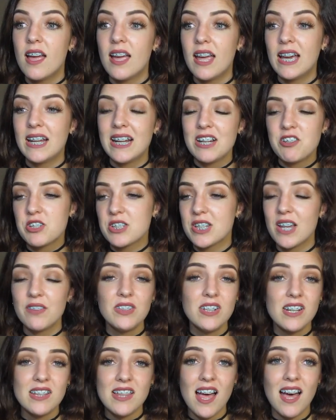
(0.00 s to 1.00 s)
And I just left
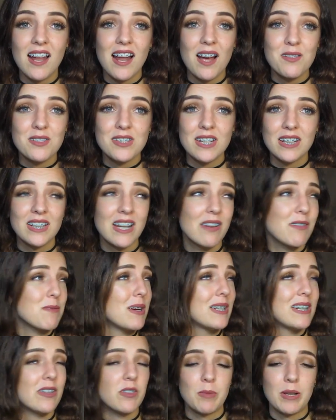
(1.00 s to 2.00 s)
it at that. I was like, never
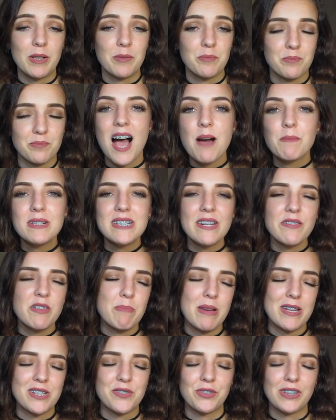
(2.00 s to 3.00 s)
mind, never mind. I'm gonna save the
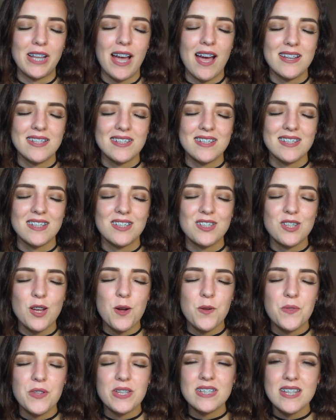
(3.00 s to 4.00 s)
best for last.
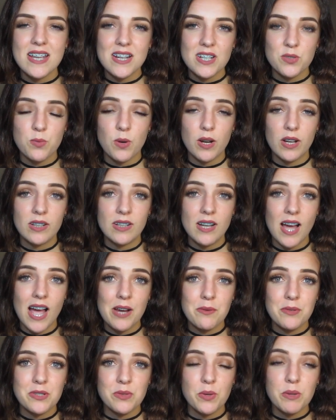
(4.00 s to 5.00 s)
So this next one,
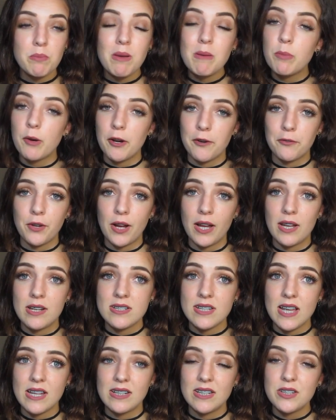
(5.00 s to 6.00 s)
I was with my
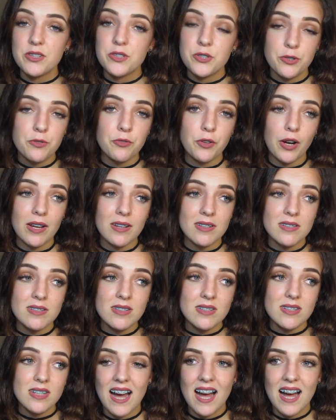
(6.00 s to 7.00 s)
boyfriend and his two
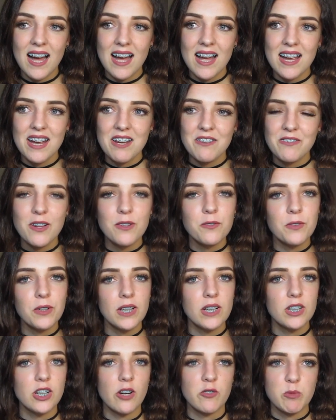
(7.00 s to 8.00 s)
friends. I felt
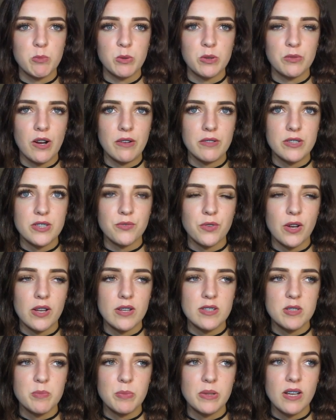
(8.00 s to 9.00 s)
really uncomfortable around his
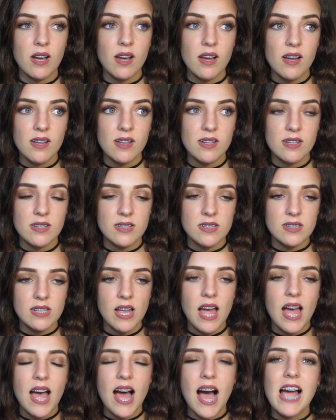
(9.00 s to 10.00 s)
friends because
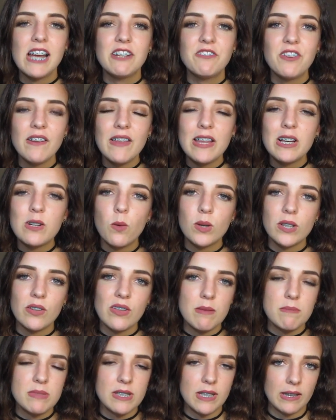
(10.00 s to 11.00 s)
I felt like one of
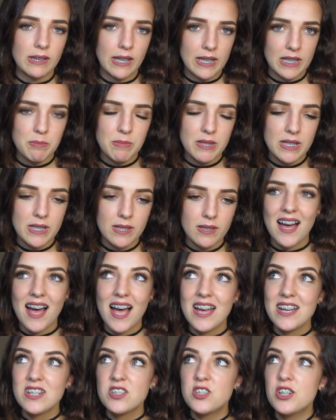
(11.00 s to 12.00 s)
them didn't like me.
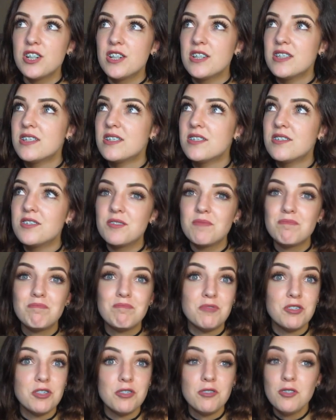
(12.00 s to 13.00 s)
I just
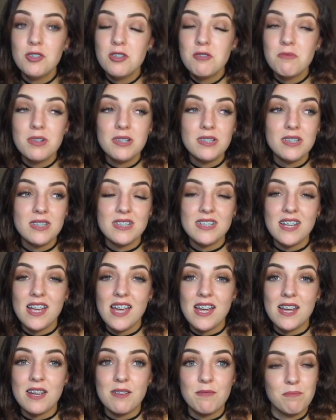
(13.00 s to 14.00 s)
didn't know what to
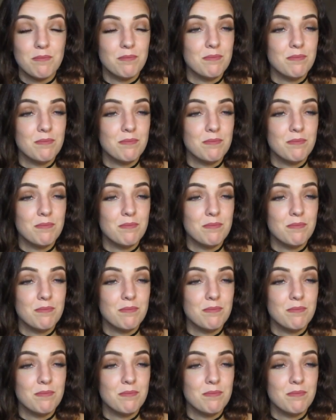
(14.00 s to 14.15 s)
say.